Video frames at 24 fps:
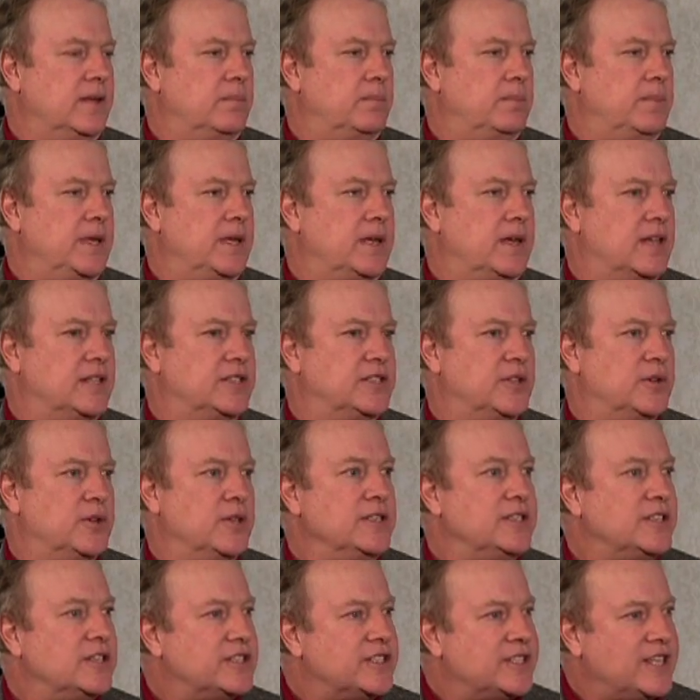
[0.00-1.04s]
Because there
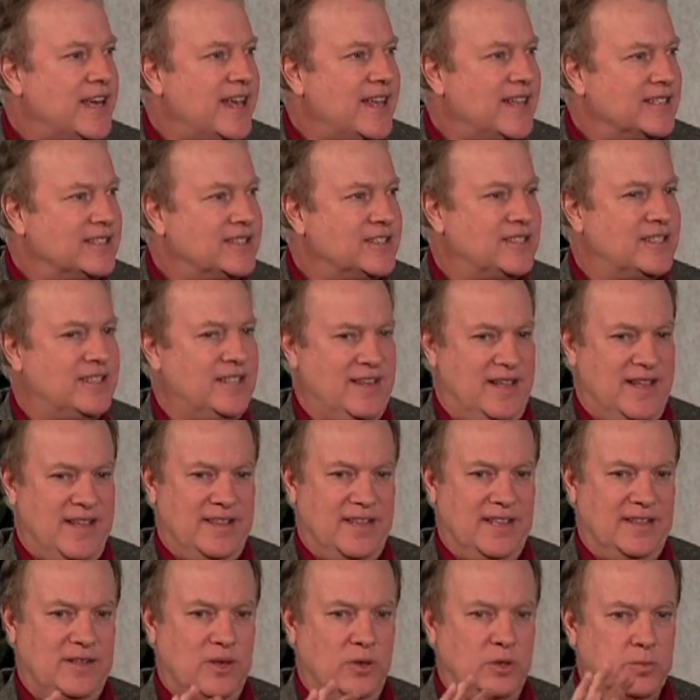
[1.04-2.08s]
is a sense
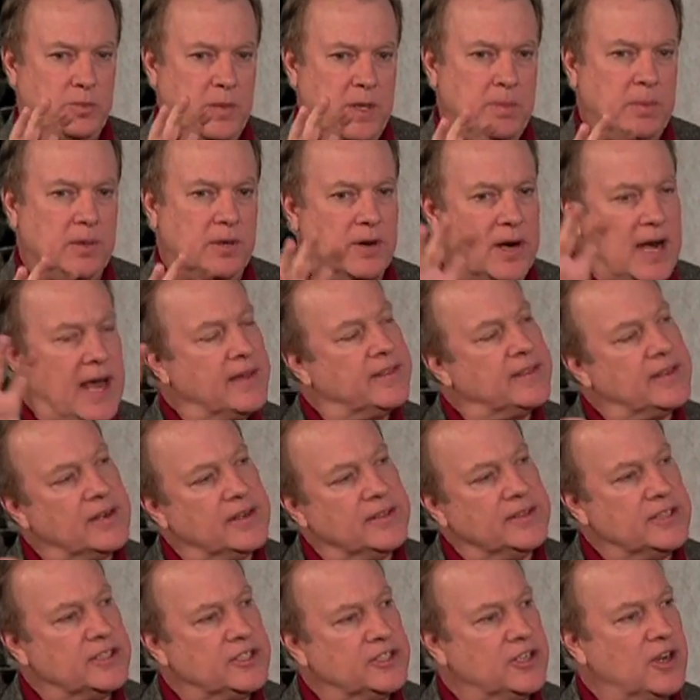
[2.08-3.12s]
that those people are out there
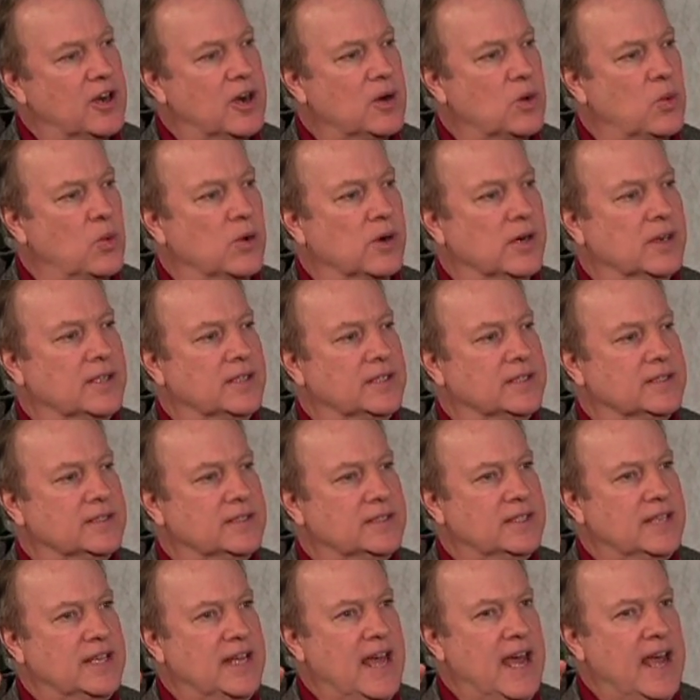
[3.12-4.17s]
in this dark world
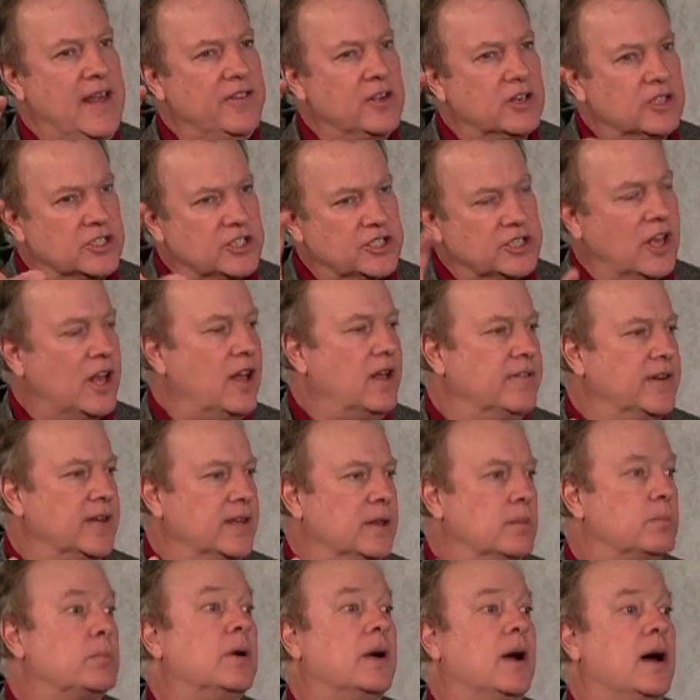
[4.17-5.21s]
and they're solving
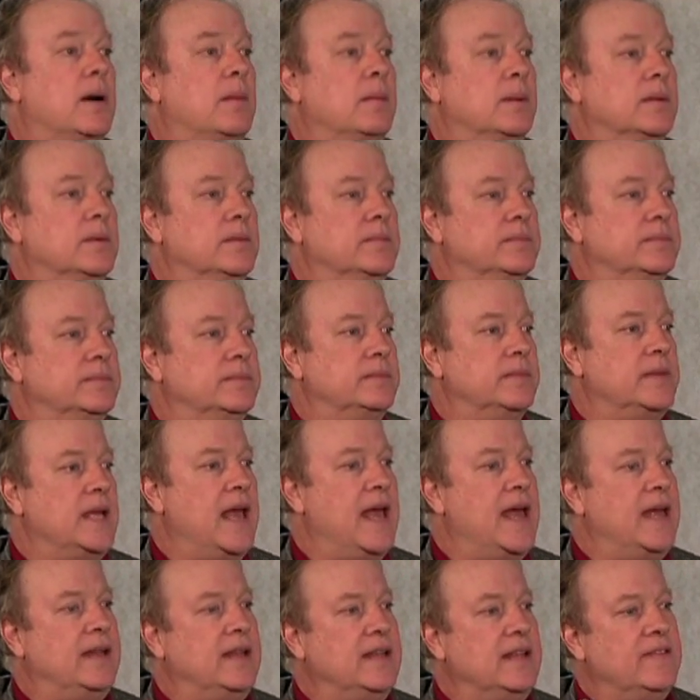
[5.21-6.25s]
the problem.
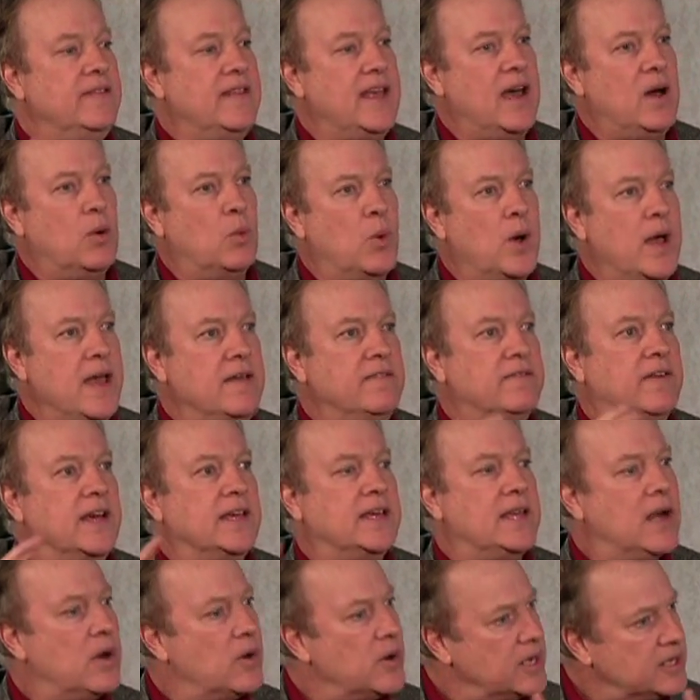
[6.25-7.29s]
And in that way,
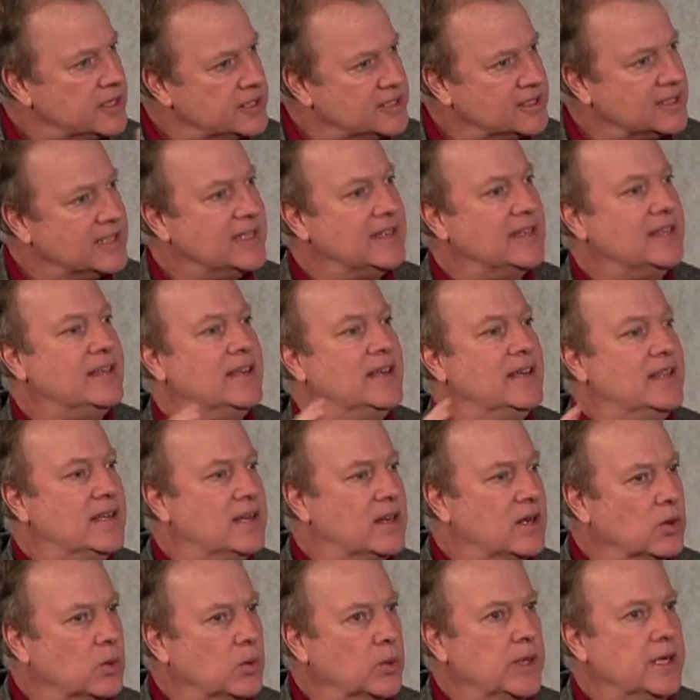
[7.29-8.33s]
vicariously,
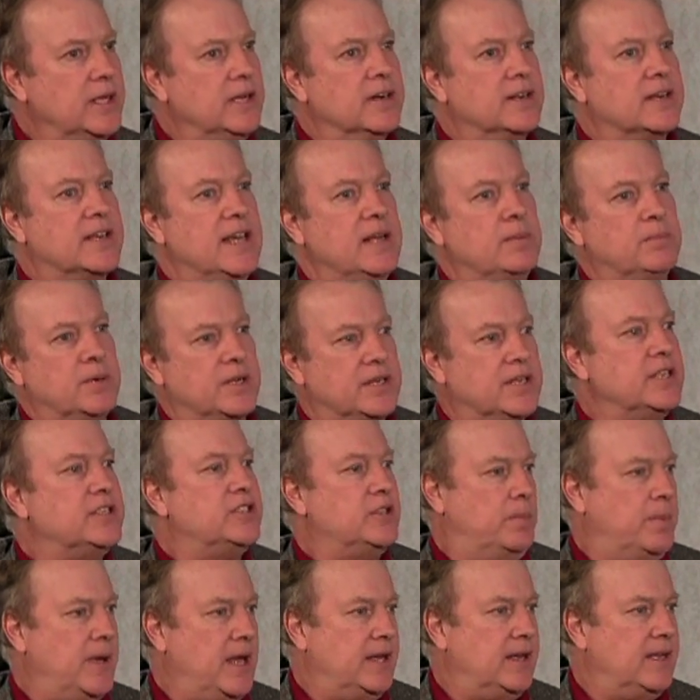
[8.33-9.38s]
a reader can
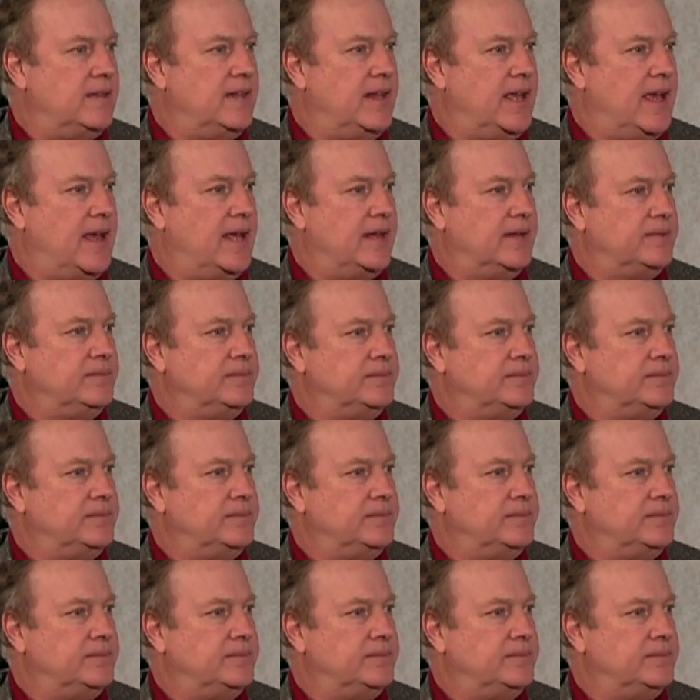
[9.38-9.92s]
participate in that.